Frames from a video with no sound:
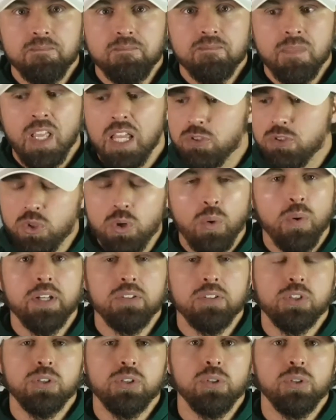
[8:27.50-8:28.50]
It's going
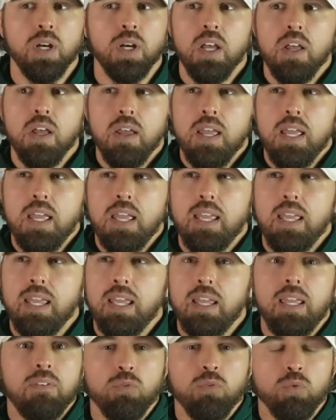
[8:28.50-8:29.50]
to
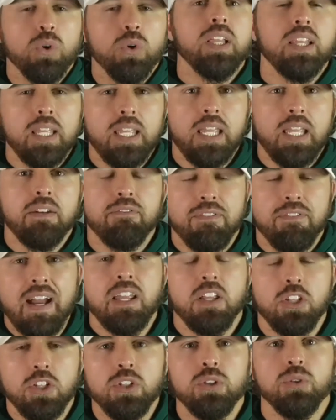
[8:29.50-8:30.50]
really
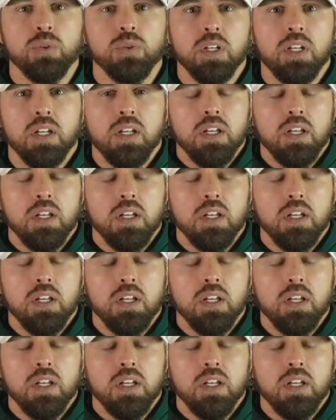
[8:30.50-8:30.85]
invite you